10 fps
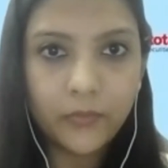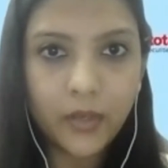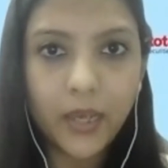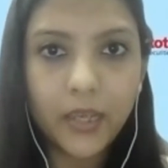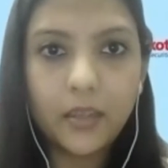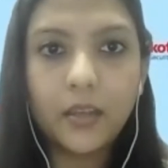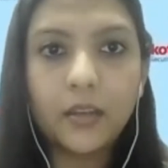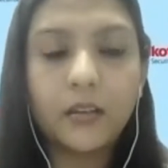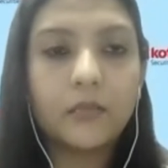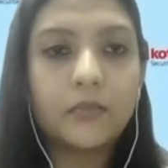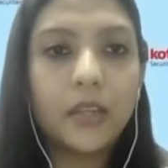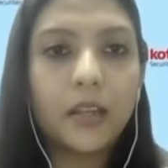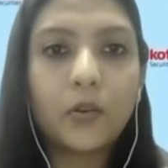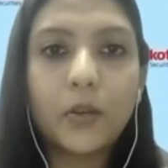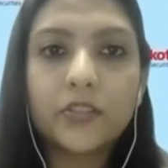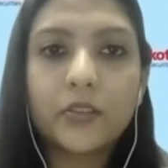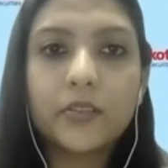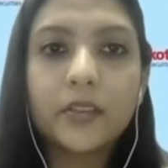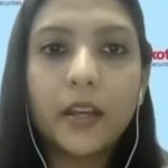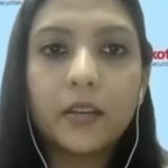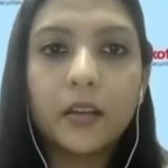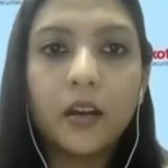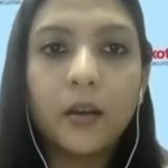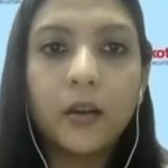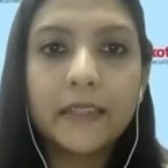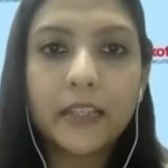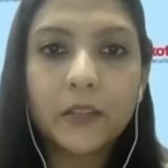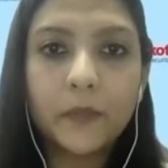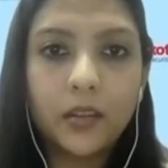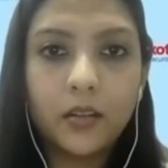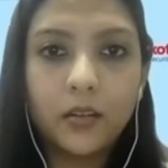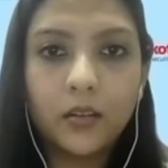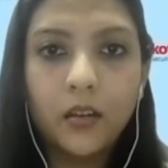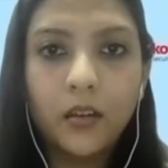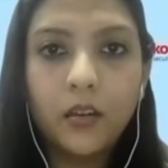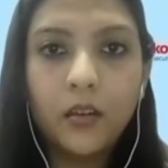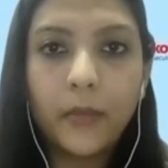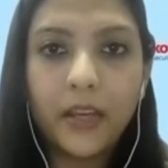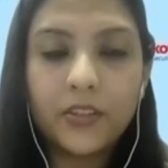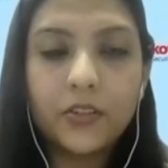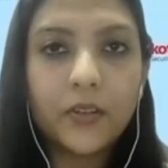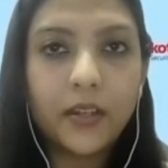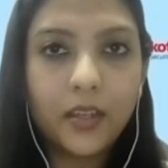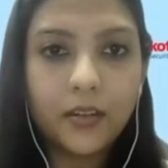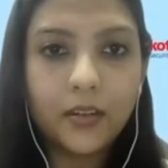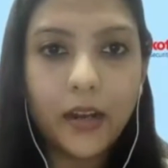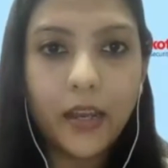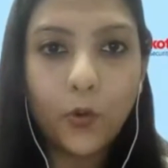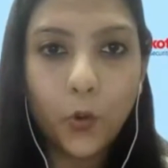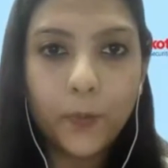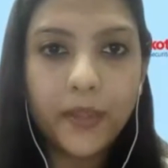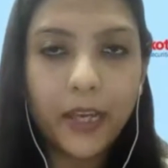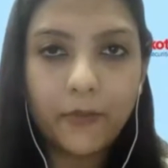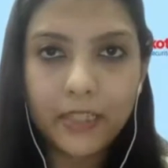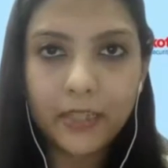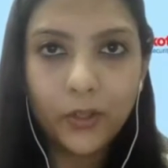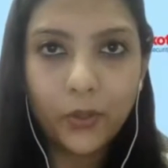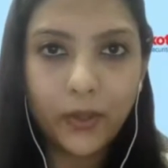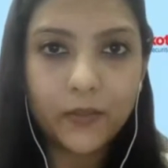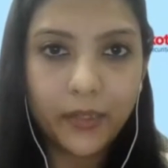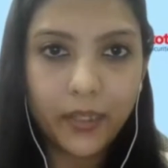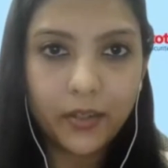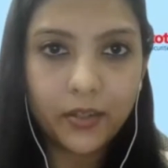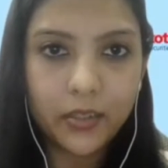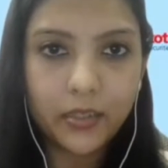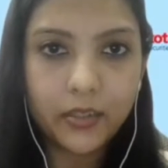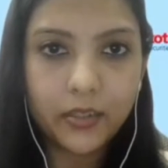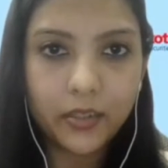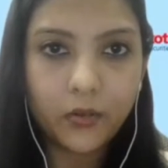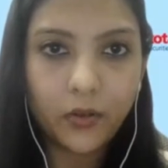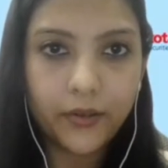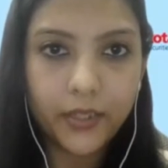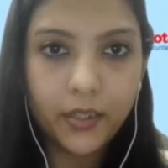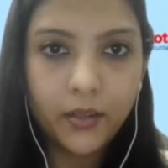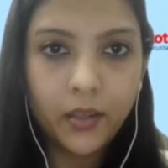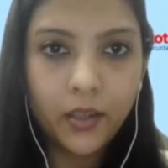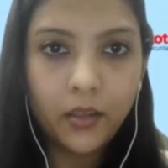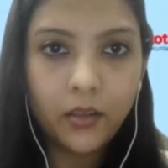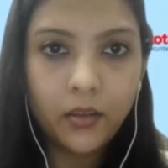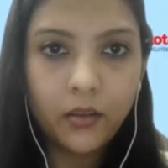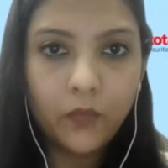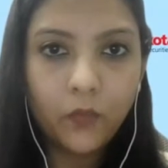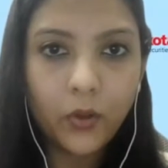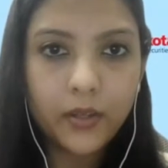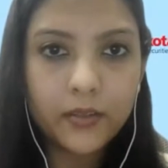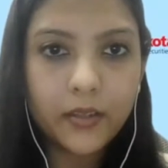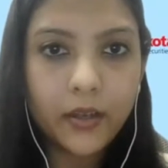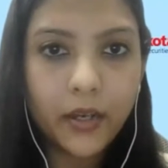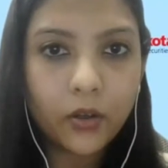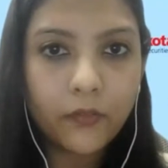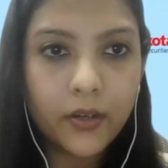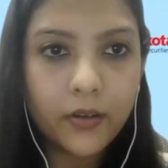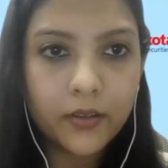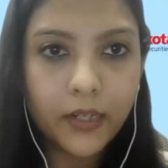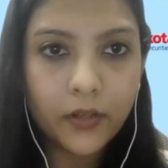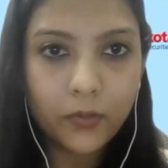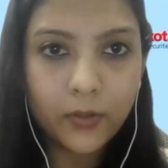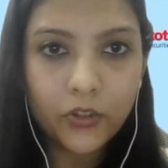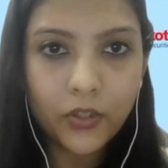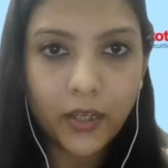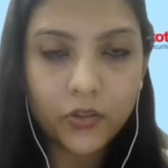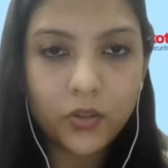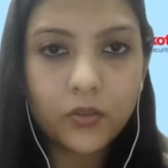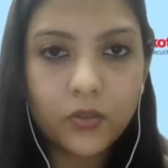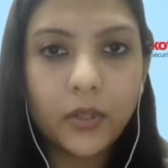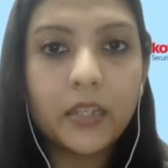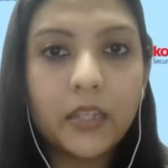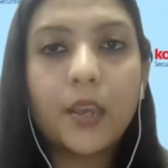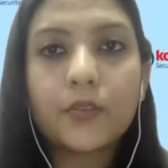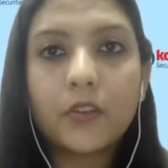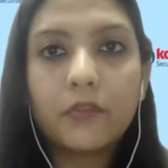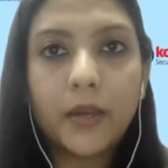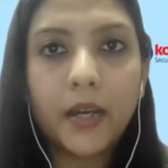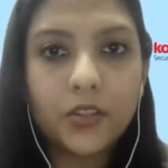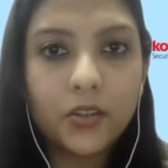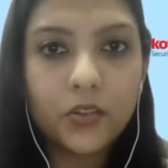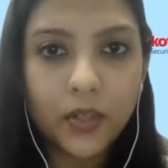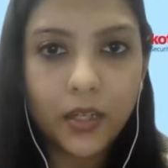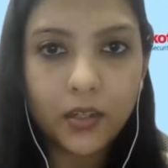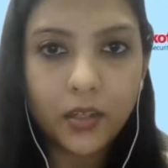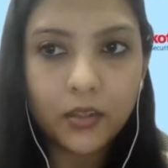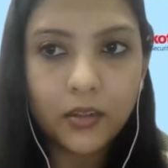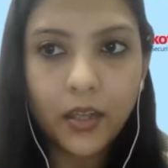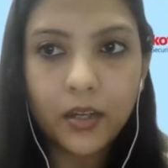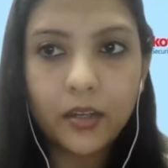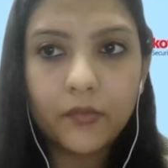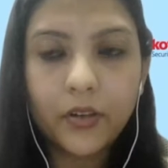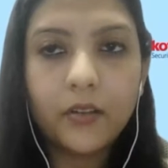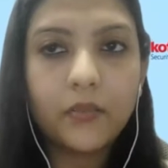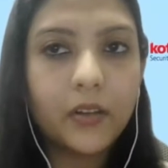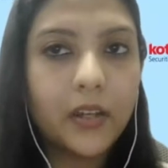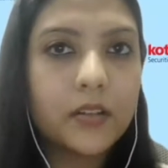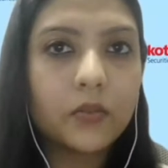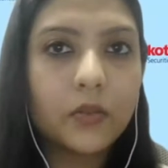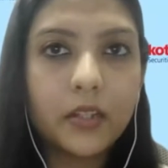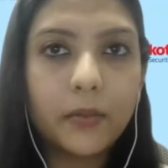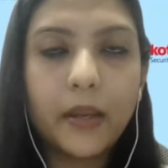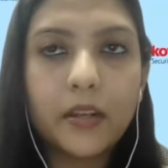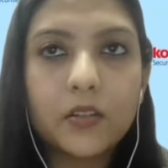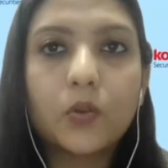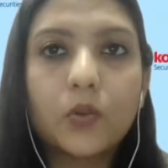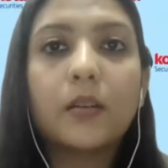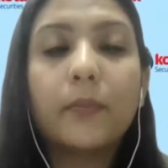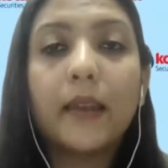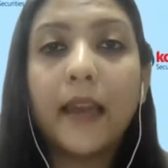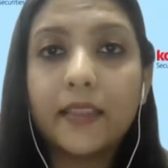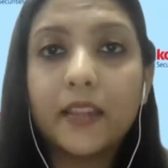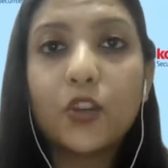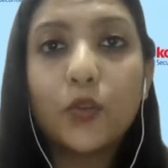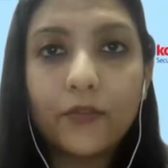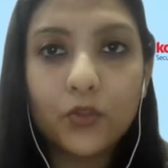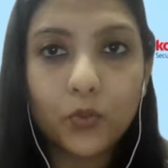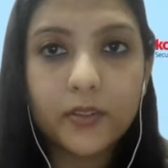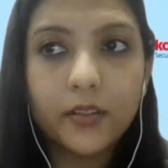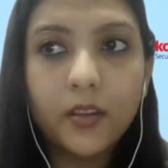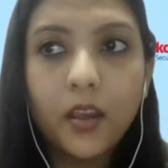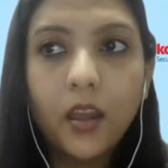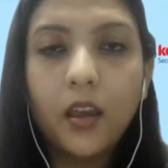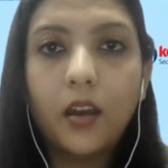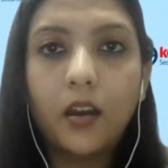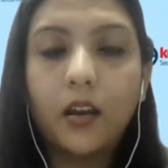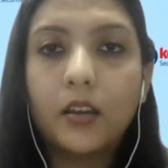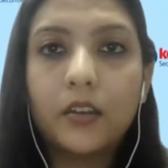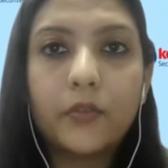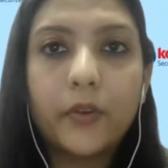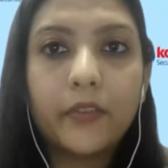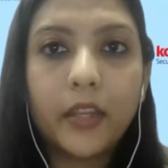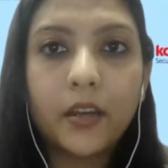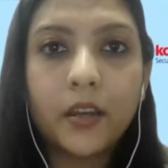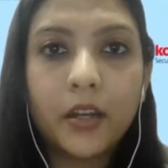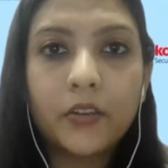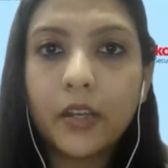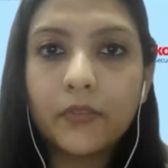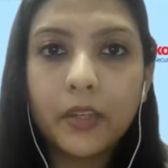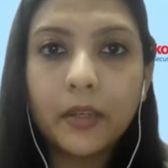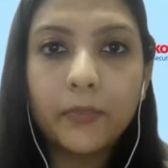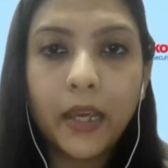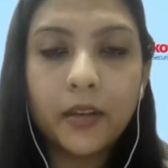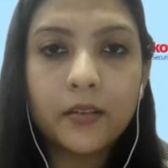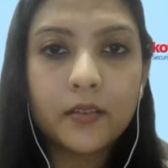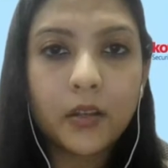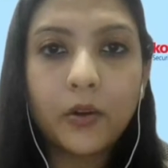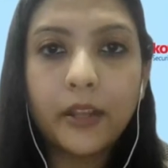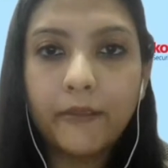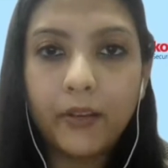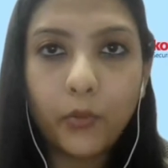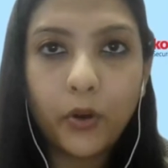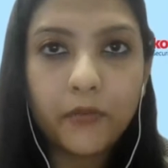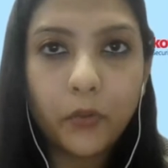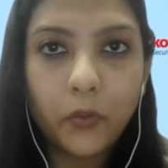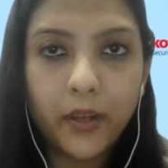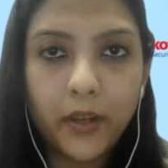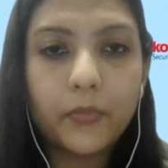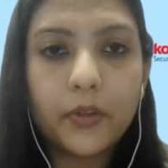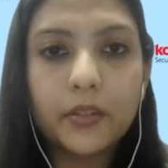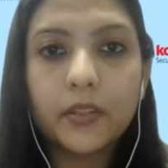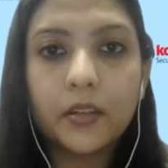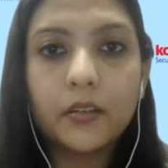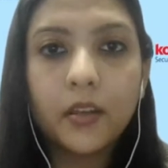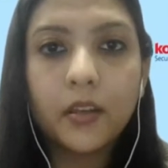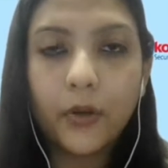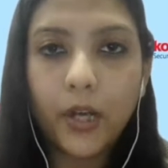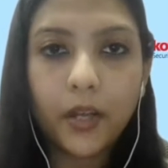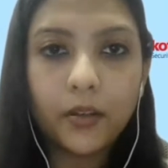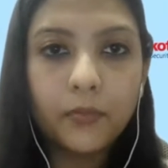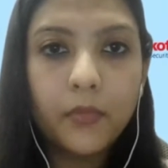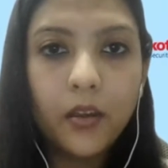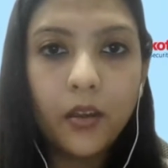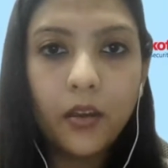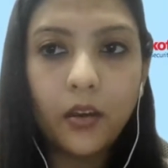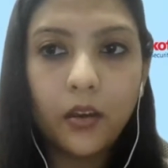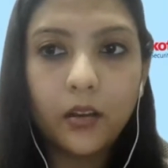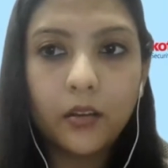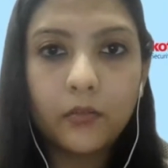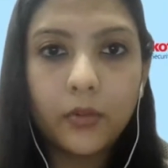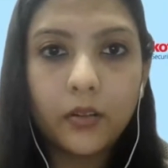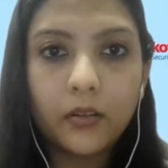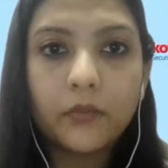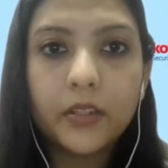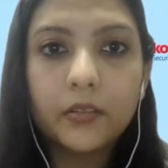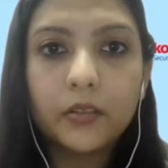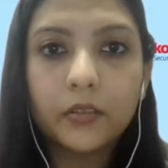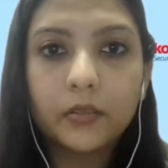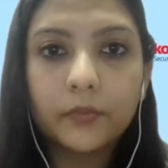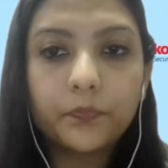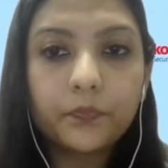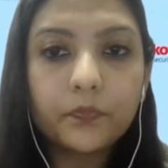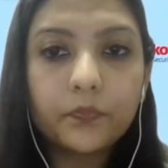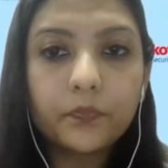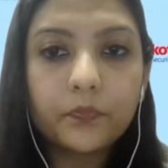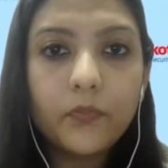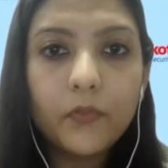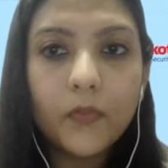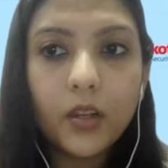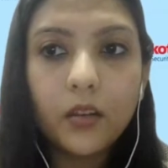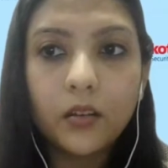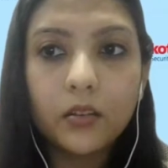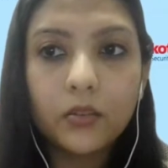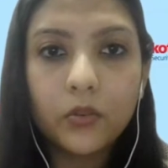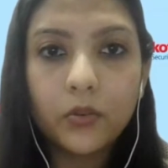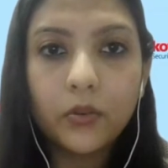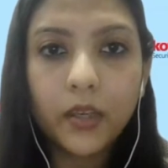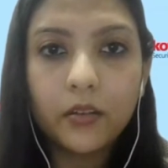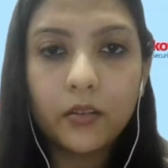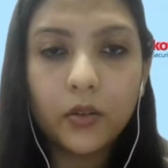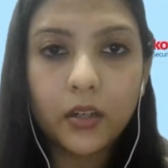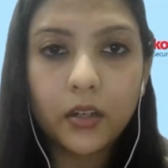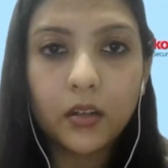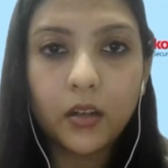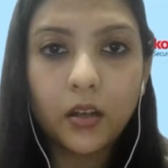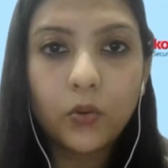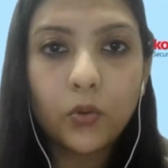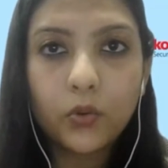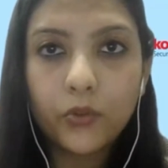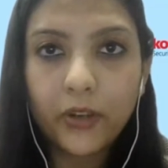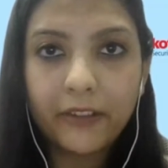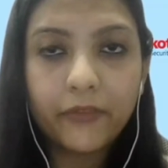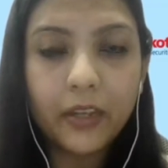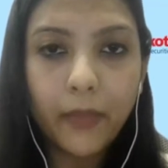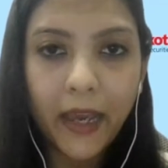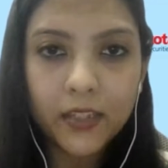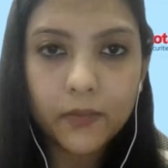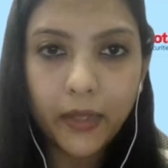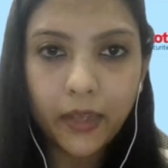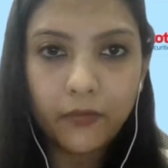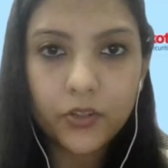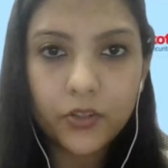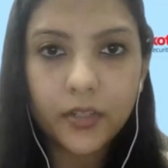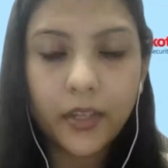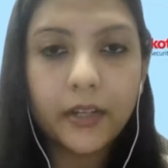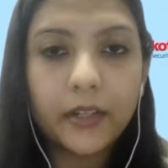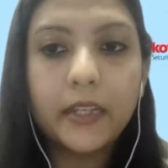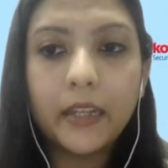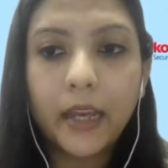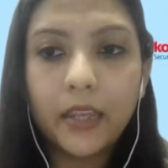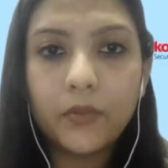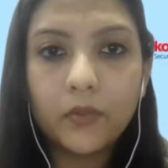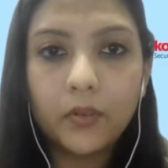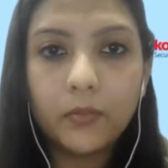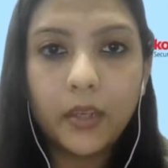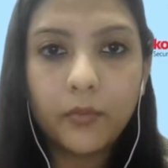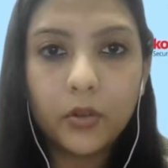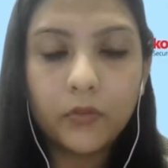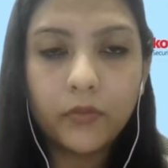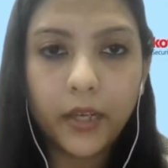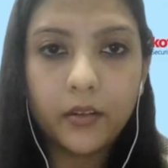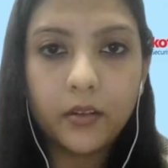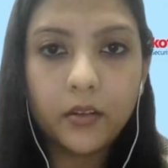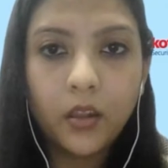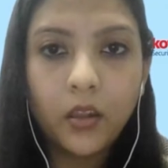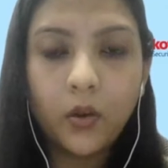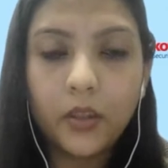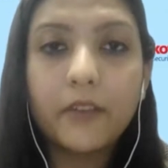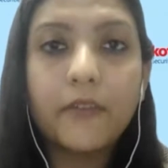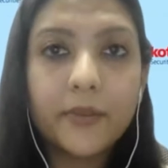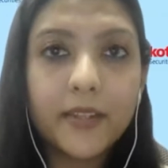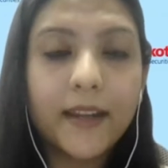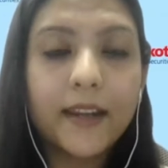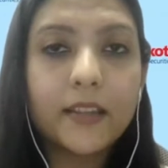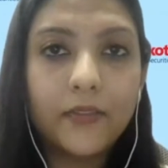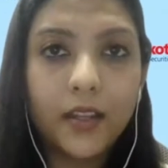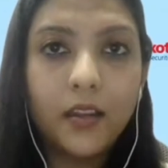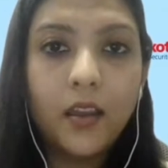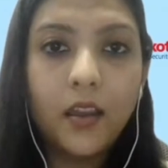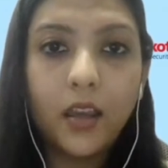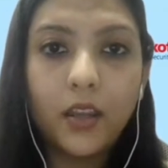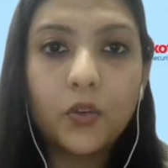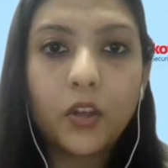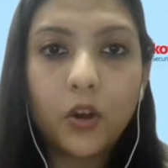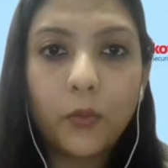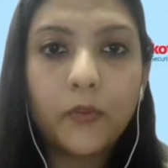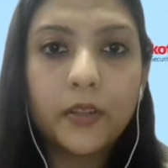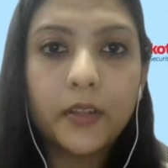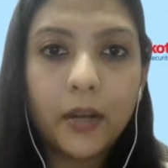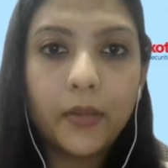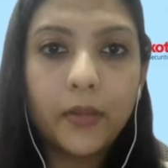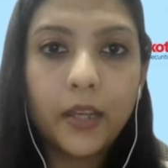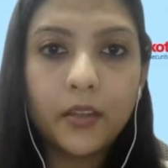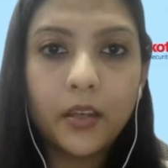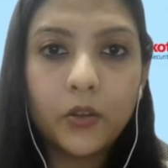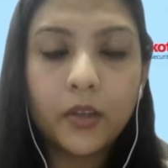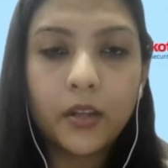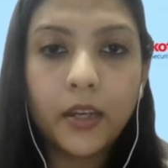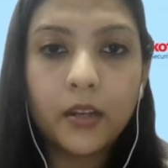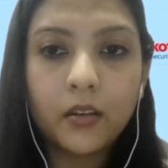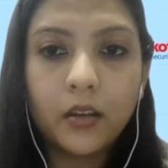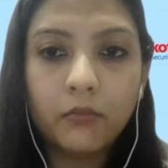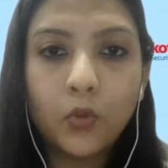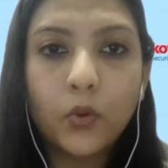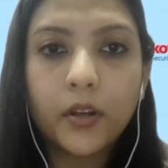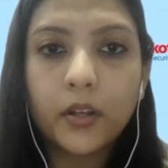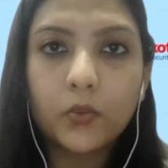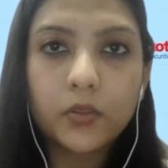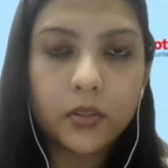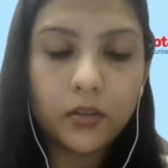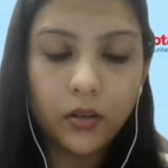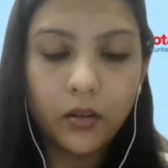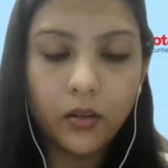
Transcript: I uh, there are questions that uh, please explain the margin trading in detail. I hope that I was able to explain it in detail already. What is the rate of interest that would be charged? So in case of margin trading, there are different rates. So it depends on the plan that you have chosen. Uh, if you have taken a trade free plan, it is around 11.49% per annum uh, uh with the uh, you know you can you can uh, go to trade free max plan which is currently live you will be able to find it on the website as well and you can opt for that plan there you can get a, a more reduced uh,